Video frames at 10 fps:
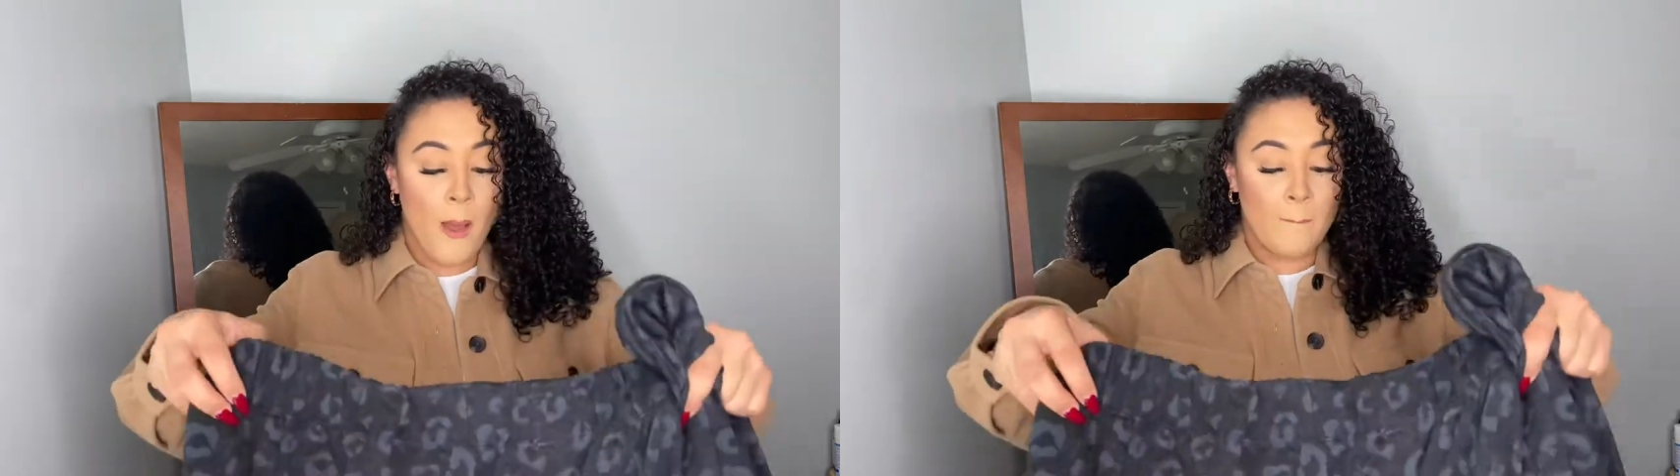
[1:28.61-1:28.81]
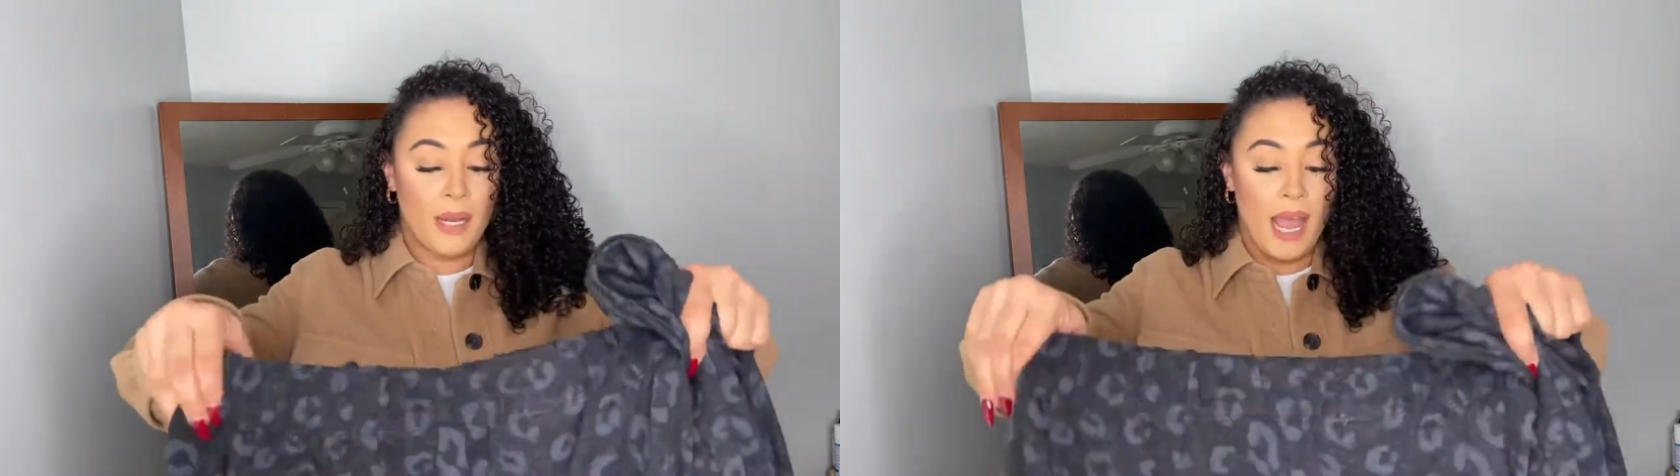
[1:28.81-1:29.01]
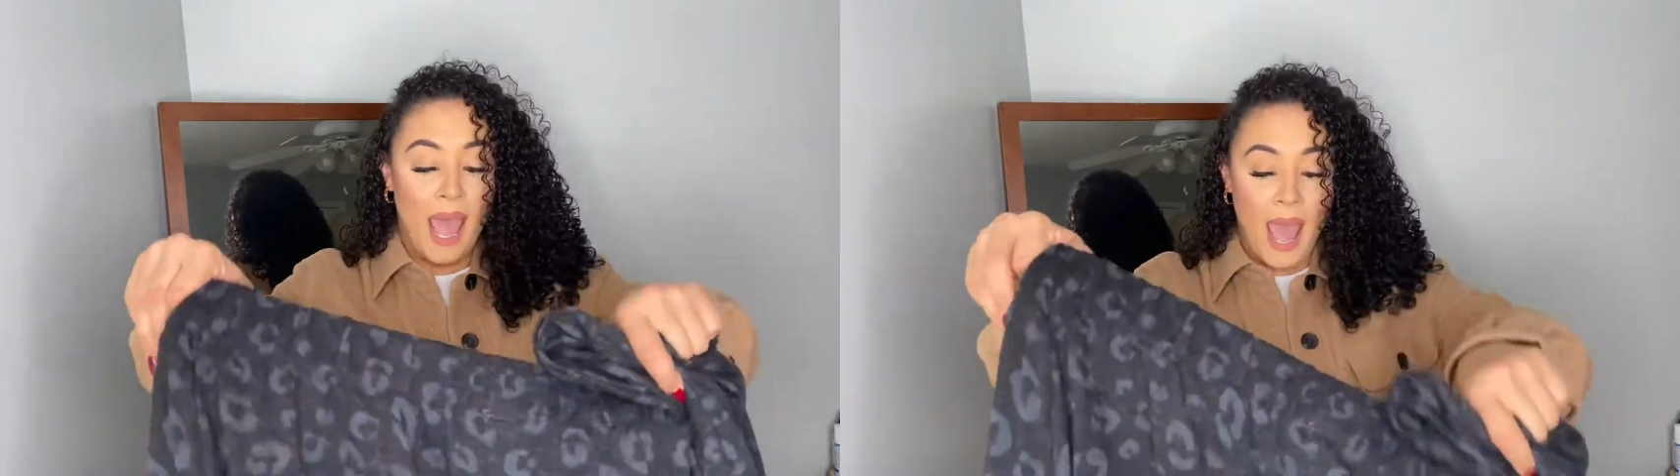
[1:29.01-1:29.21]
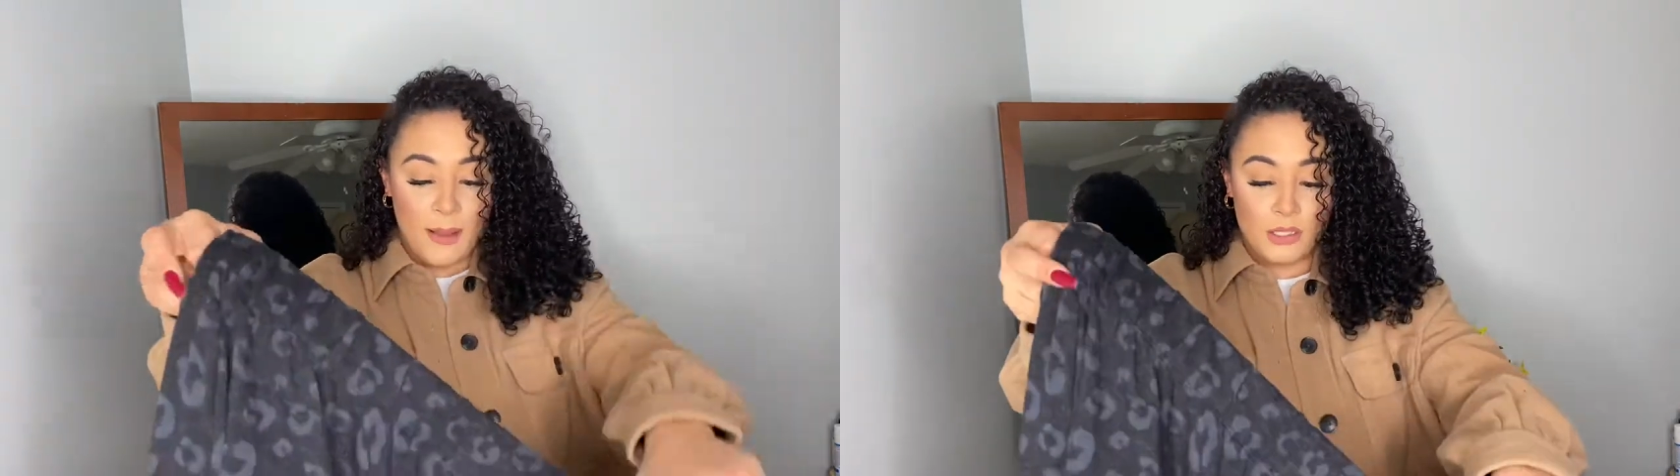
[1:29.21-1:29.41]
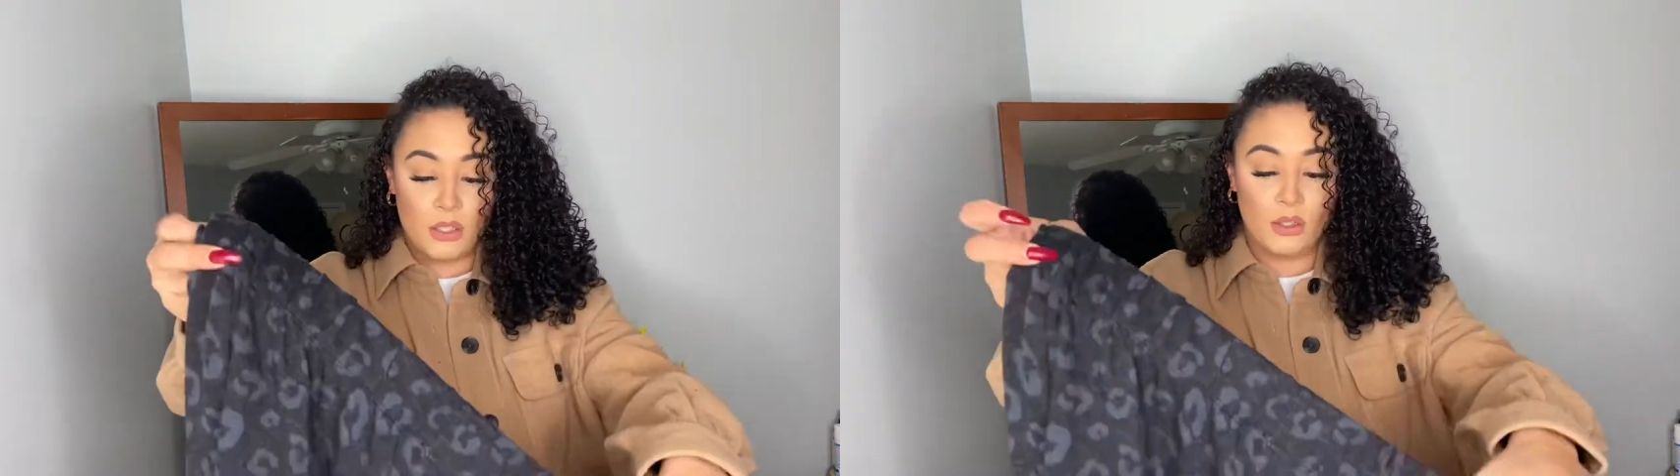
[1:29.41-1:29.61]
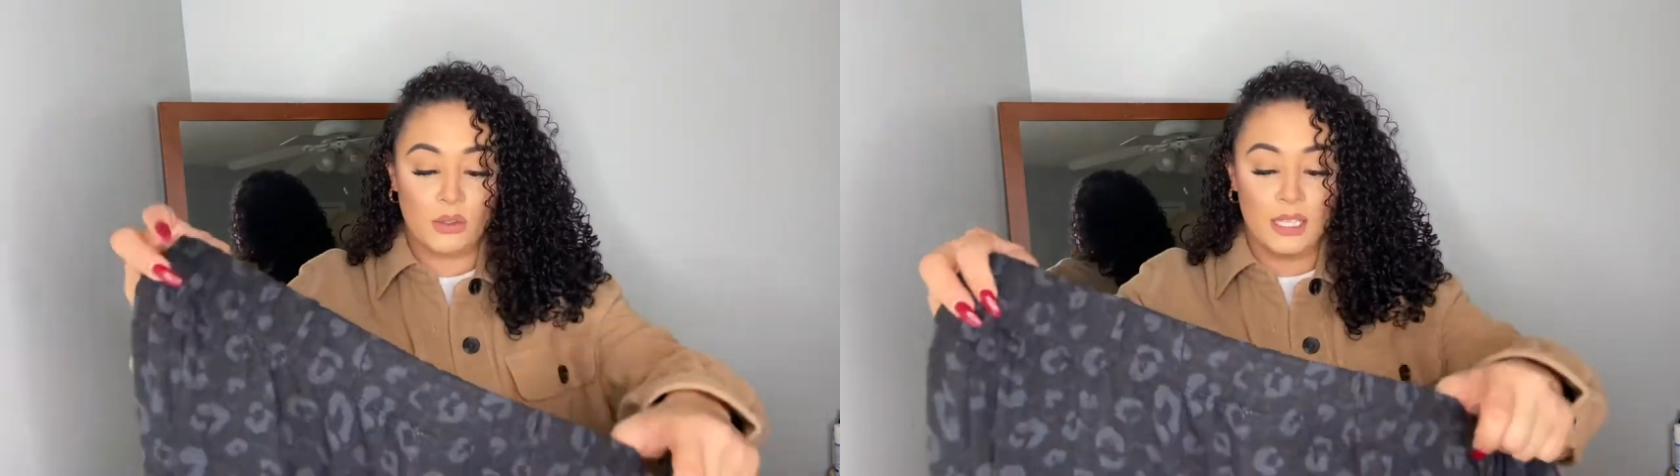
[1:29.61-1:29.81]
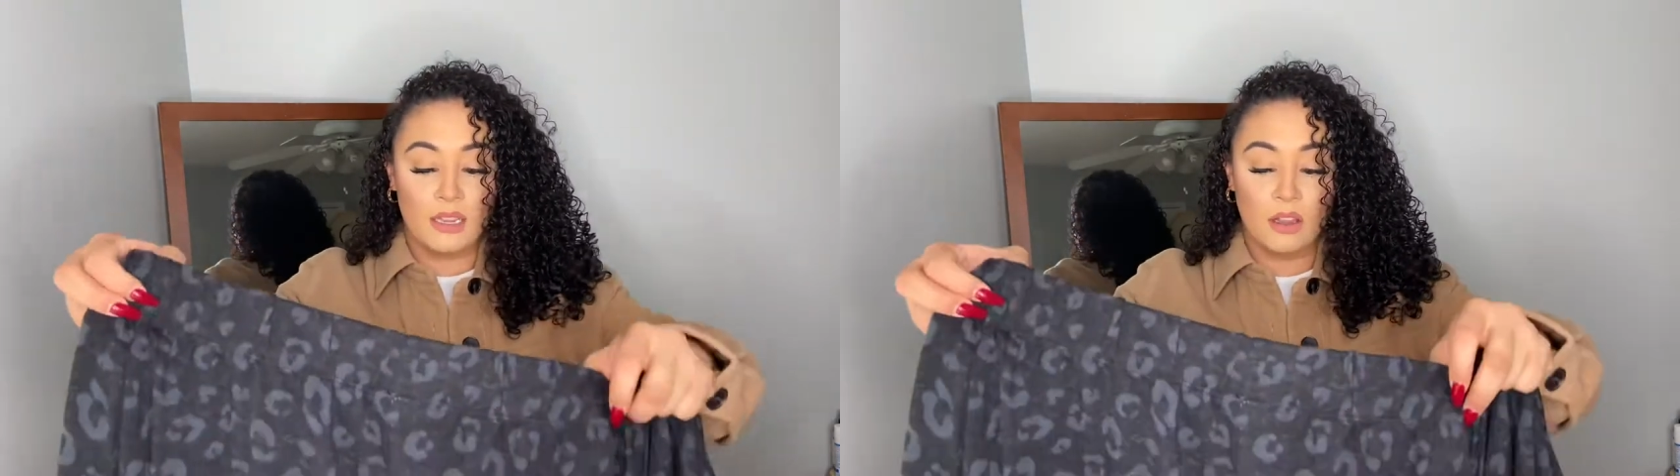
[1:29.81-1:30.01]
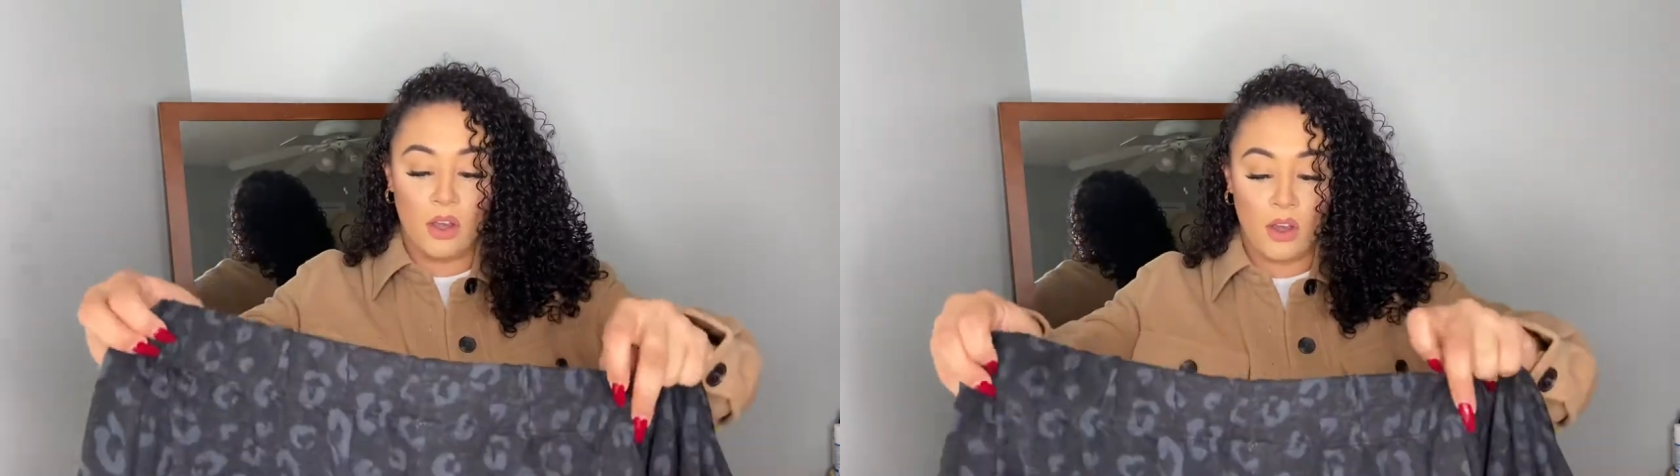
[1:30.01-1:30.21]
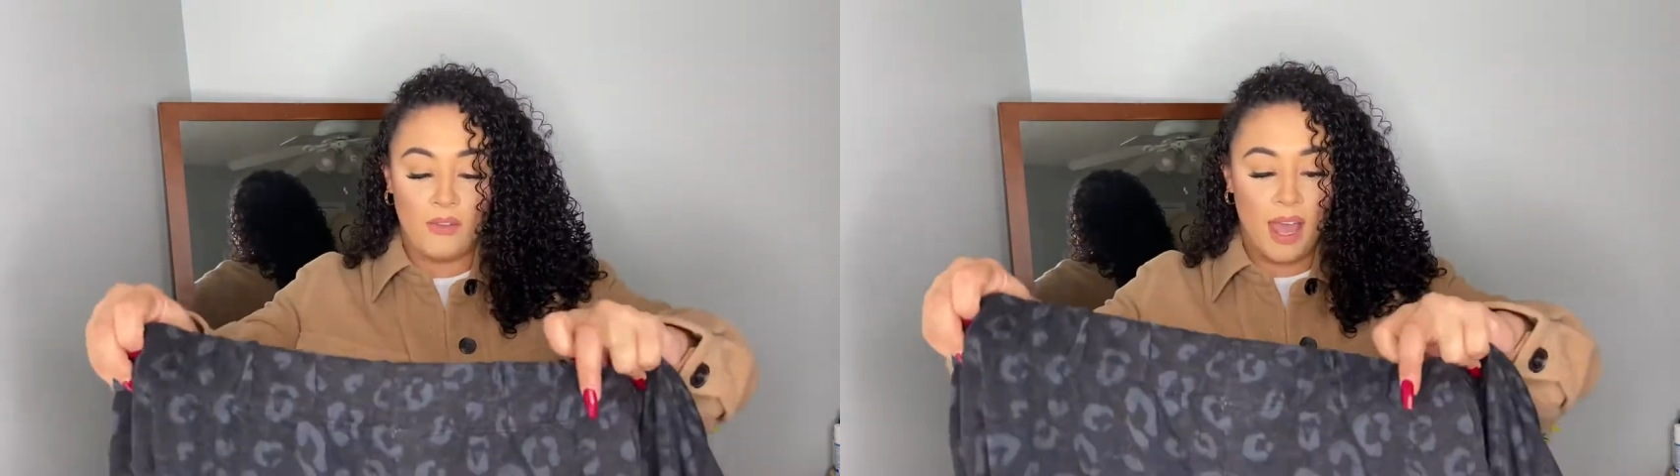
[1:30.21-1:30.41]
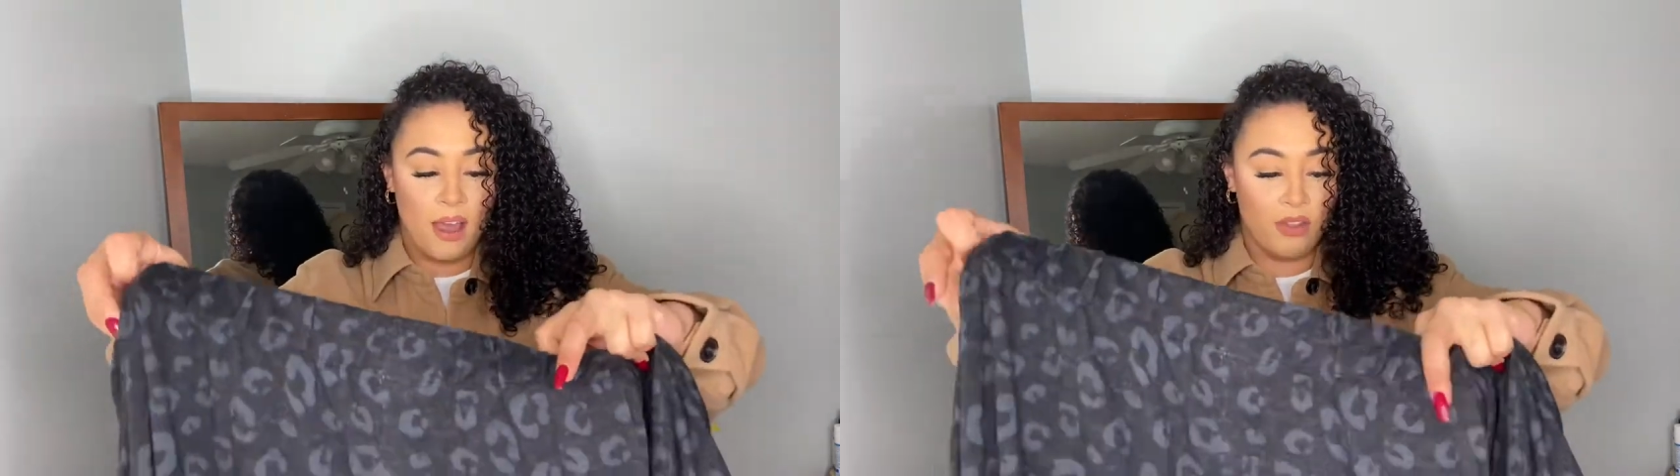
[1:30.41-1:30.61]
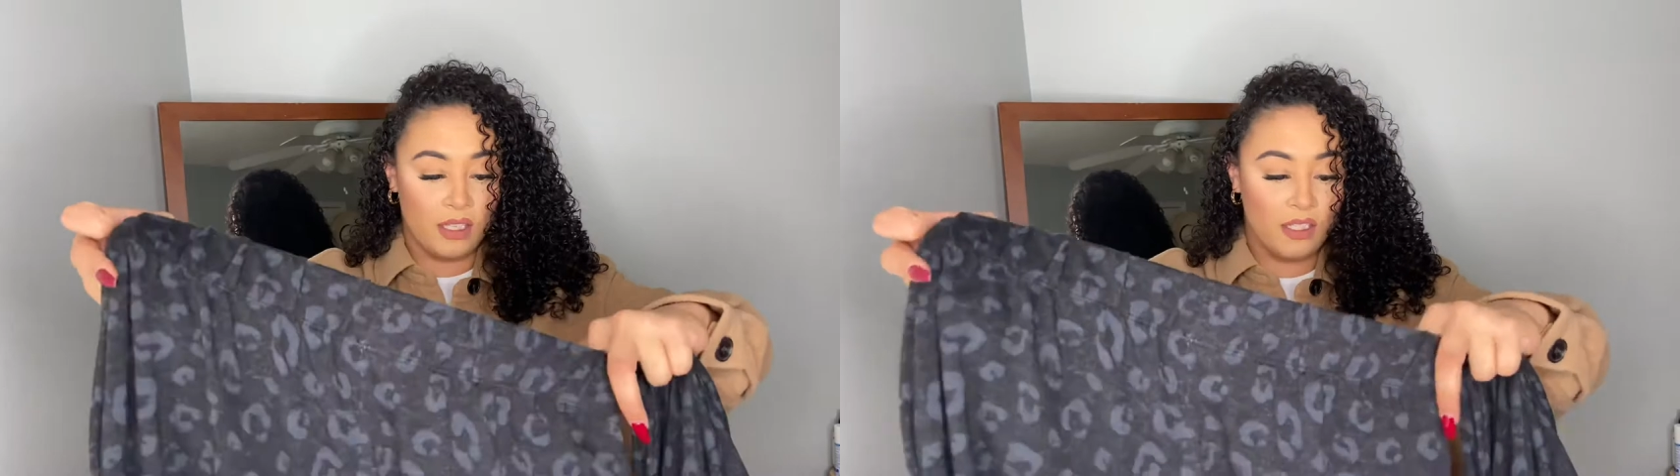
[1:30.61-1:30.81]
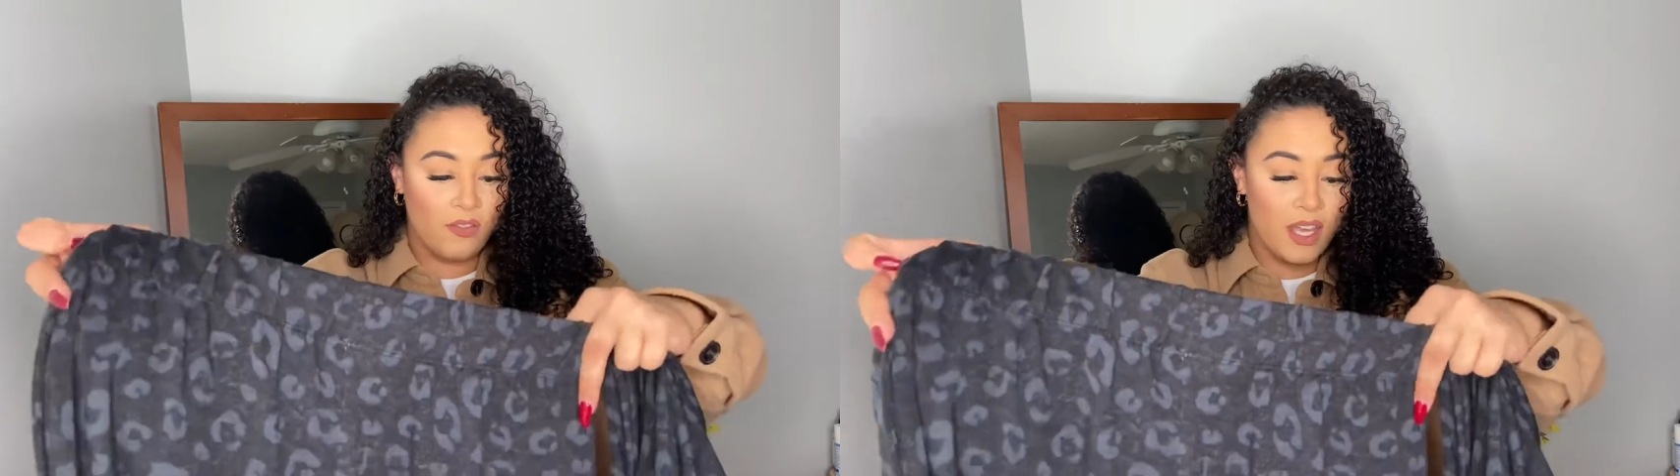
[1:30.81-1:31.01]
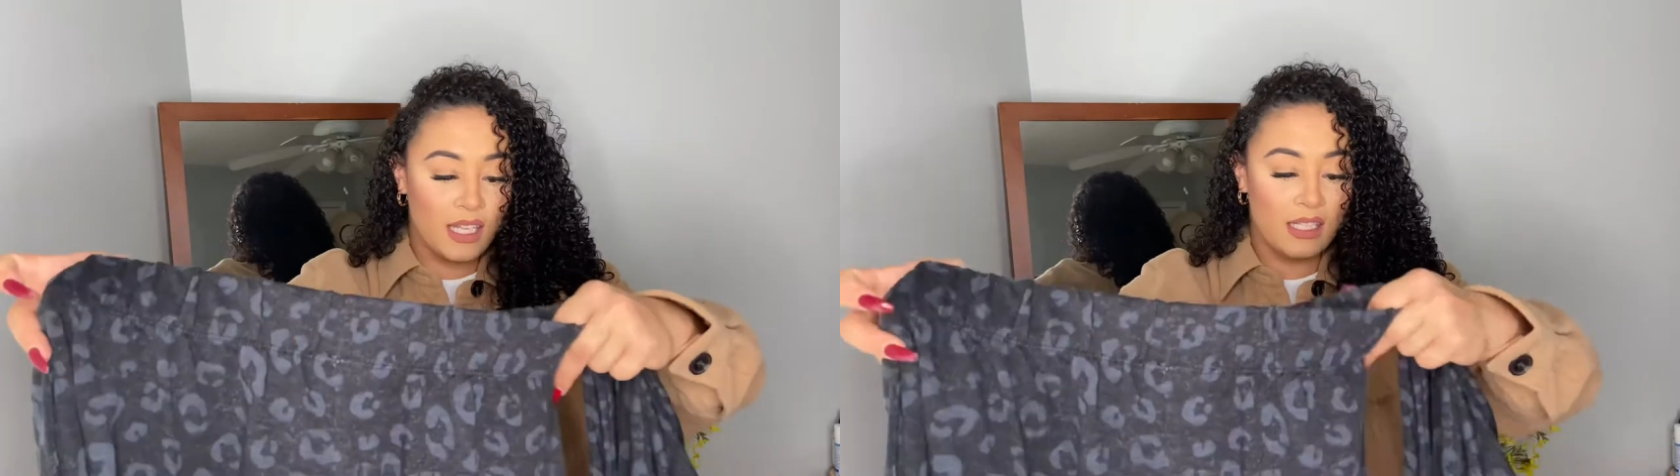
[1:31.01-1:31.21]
But I absolutely love how this fits.